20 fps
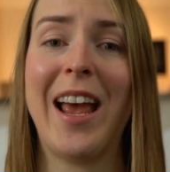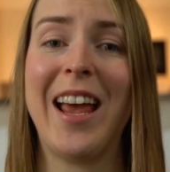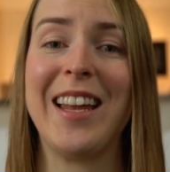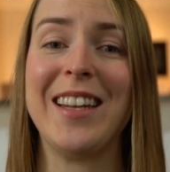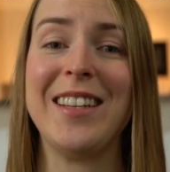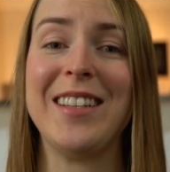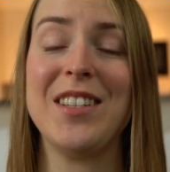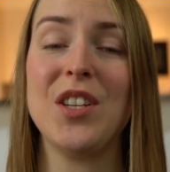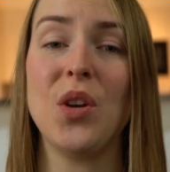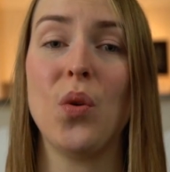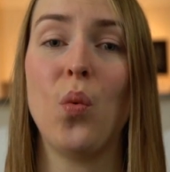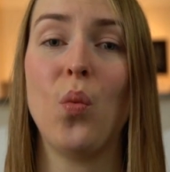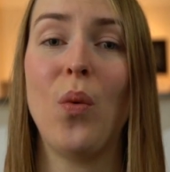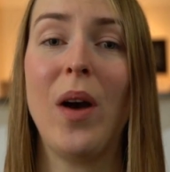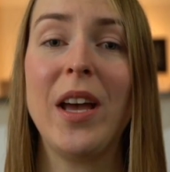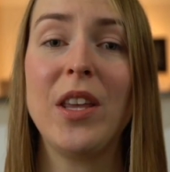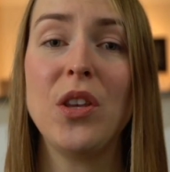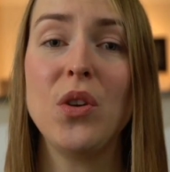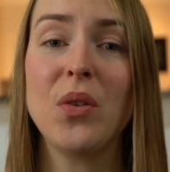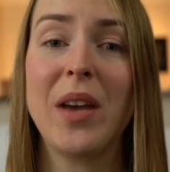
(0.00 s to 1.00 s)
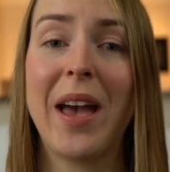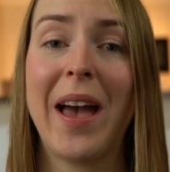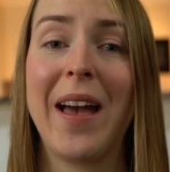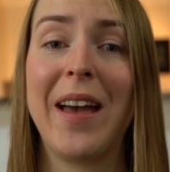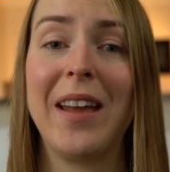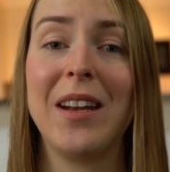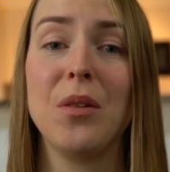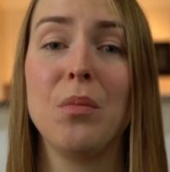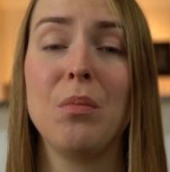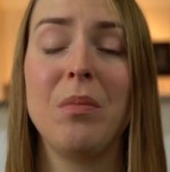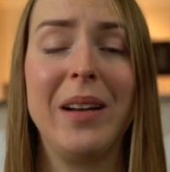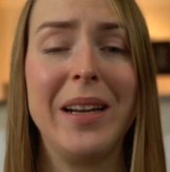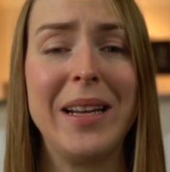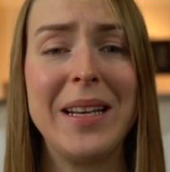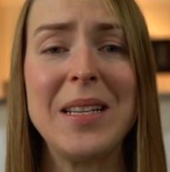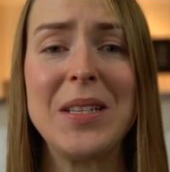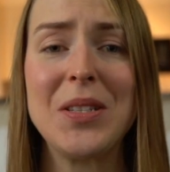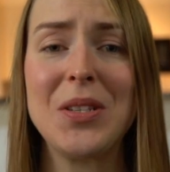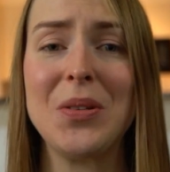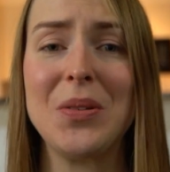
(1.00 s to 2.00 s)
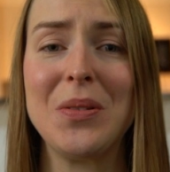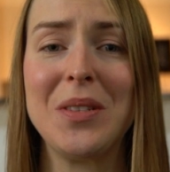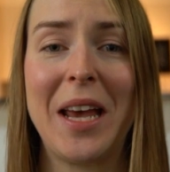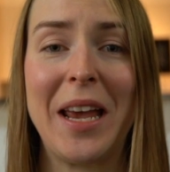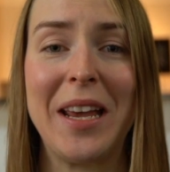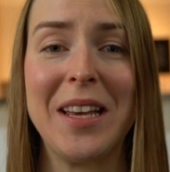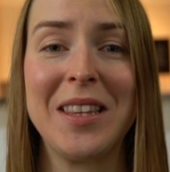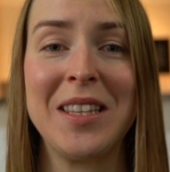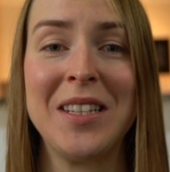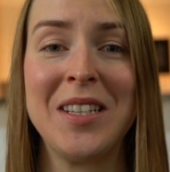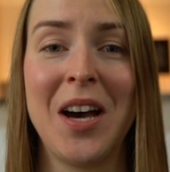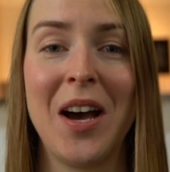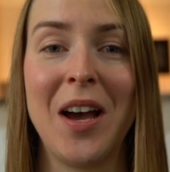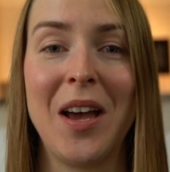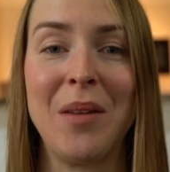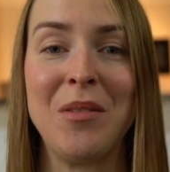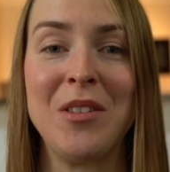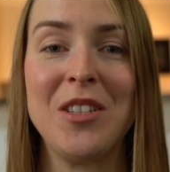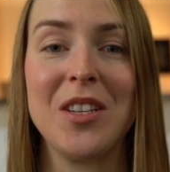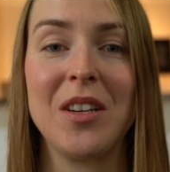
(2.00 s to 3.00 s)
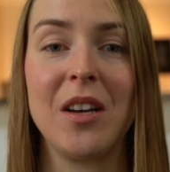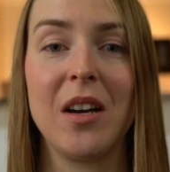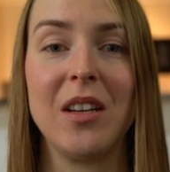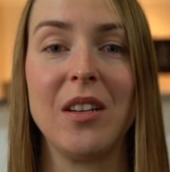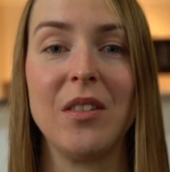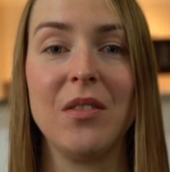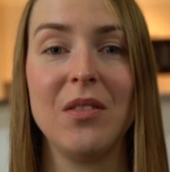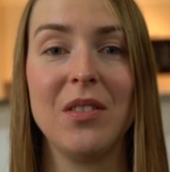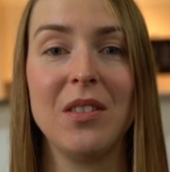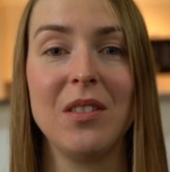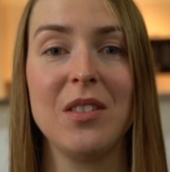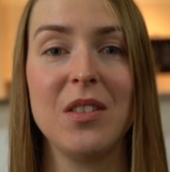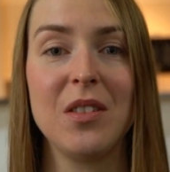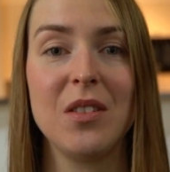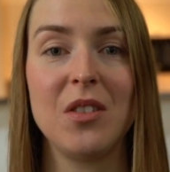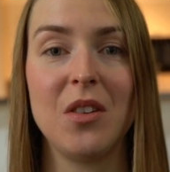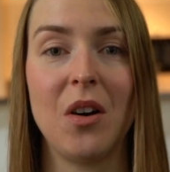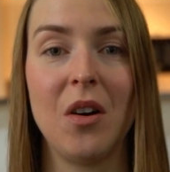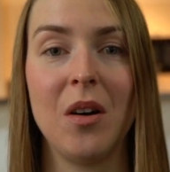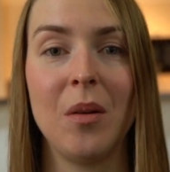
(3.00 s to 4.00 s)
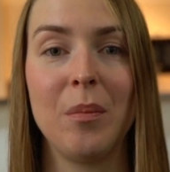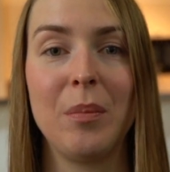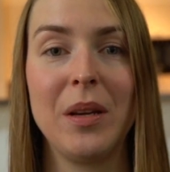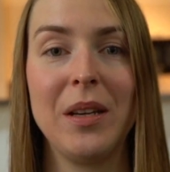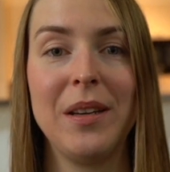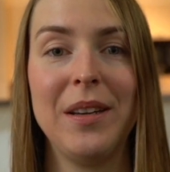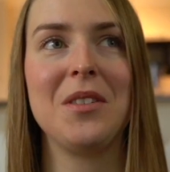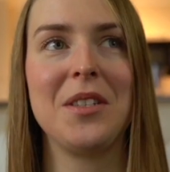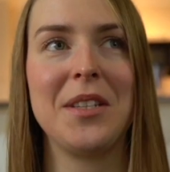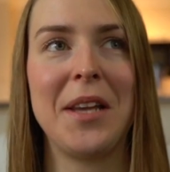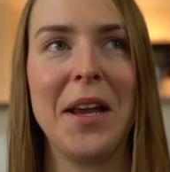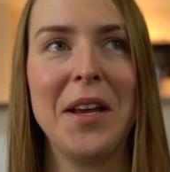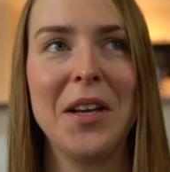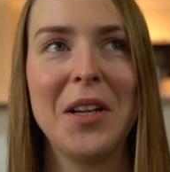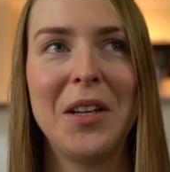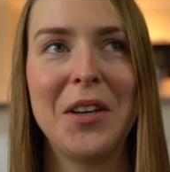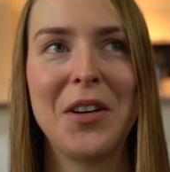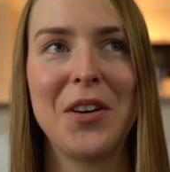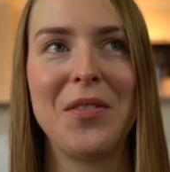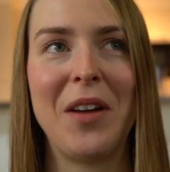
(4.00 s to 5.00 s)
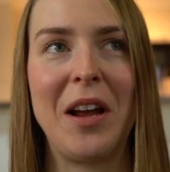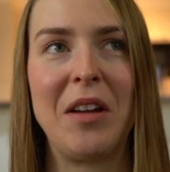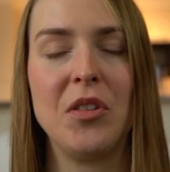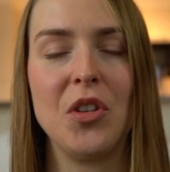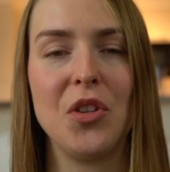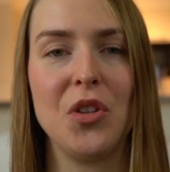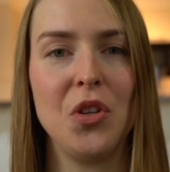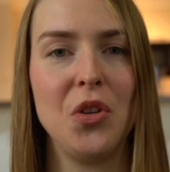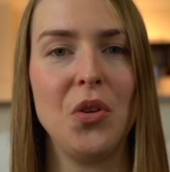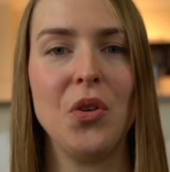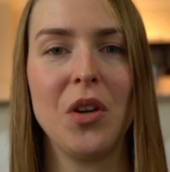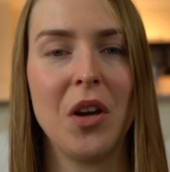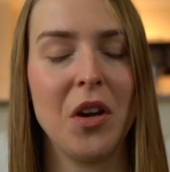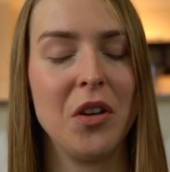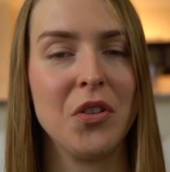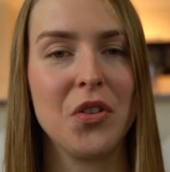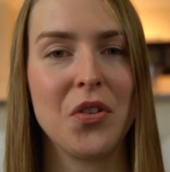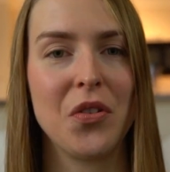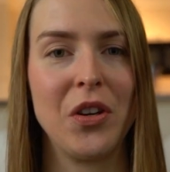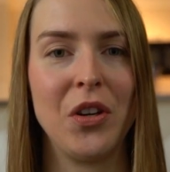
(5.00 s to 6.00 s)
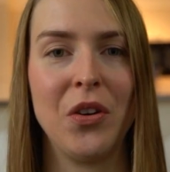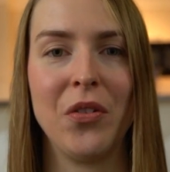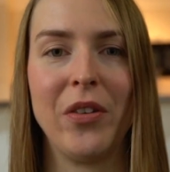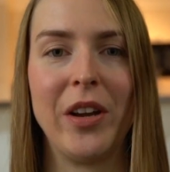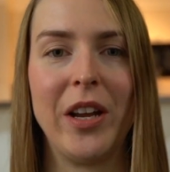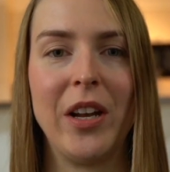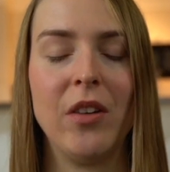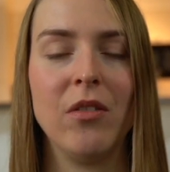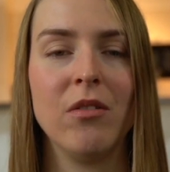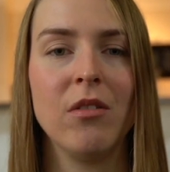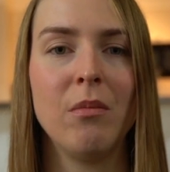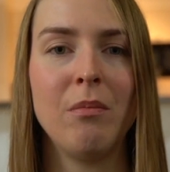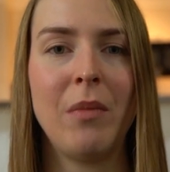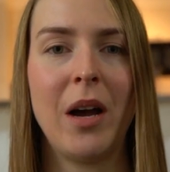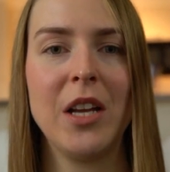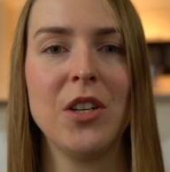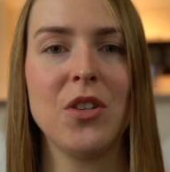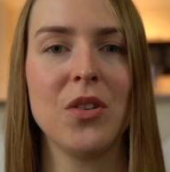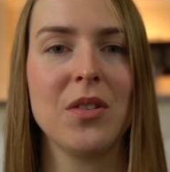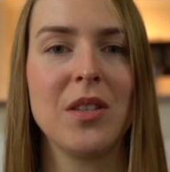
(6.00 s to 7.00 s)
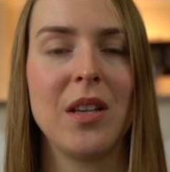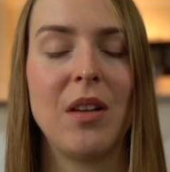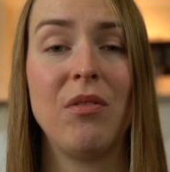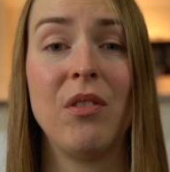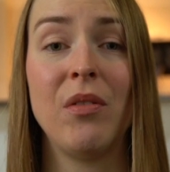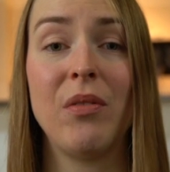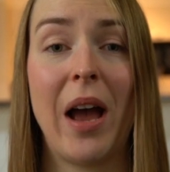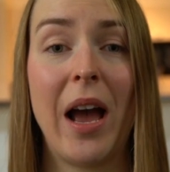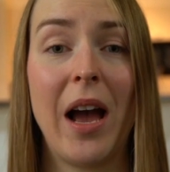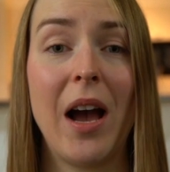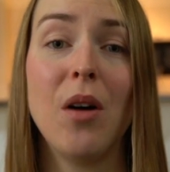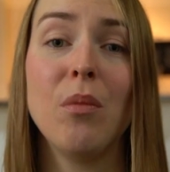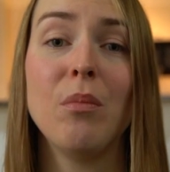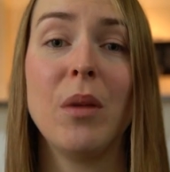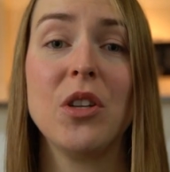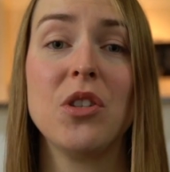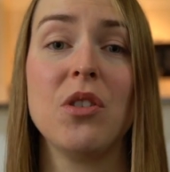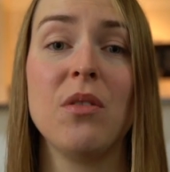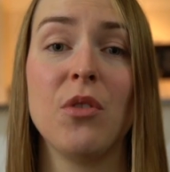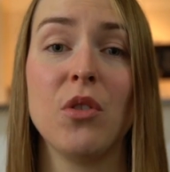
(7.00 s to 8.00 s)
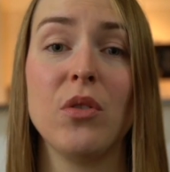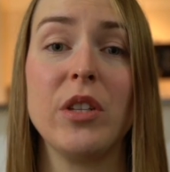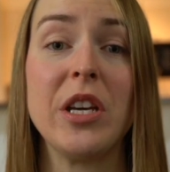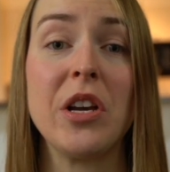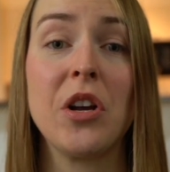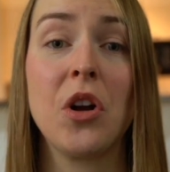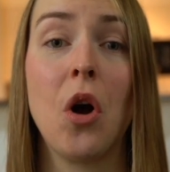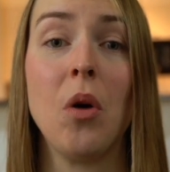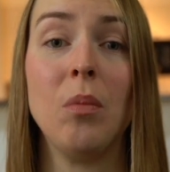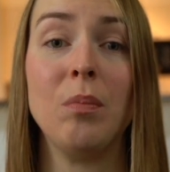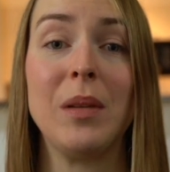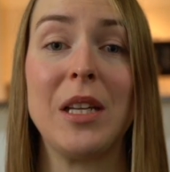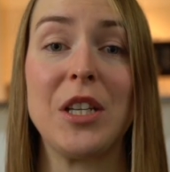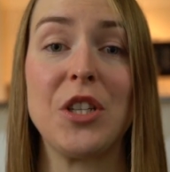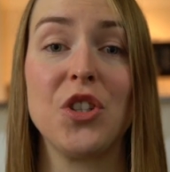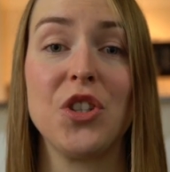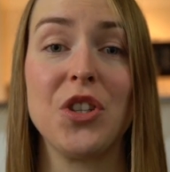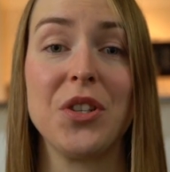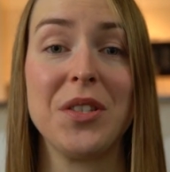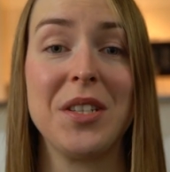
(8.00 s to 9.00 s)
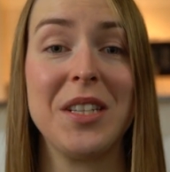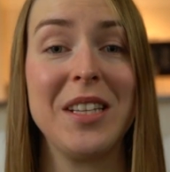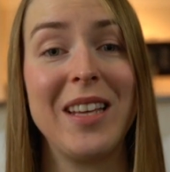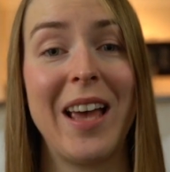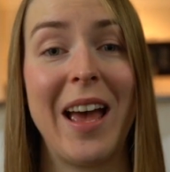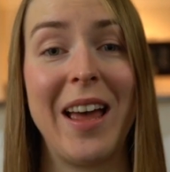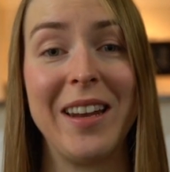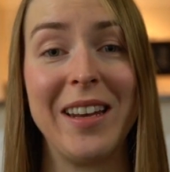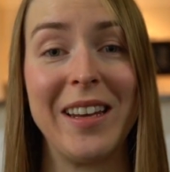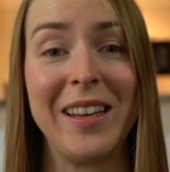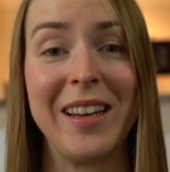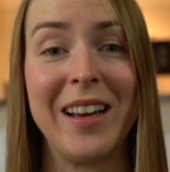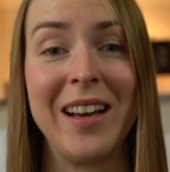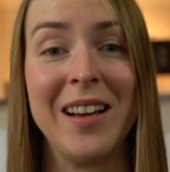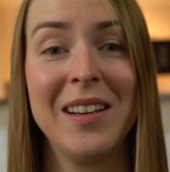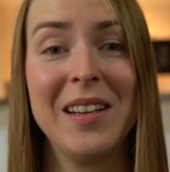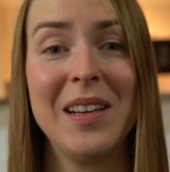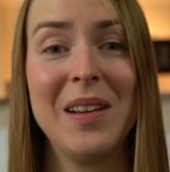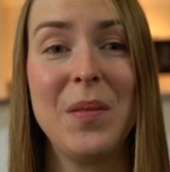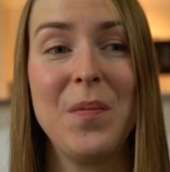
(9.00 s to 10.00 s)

And where you can, please do take the time to kind of stop, take a look around at the new country you're in, remind yourself of how much you've already accomplished just to get here,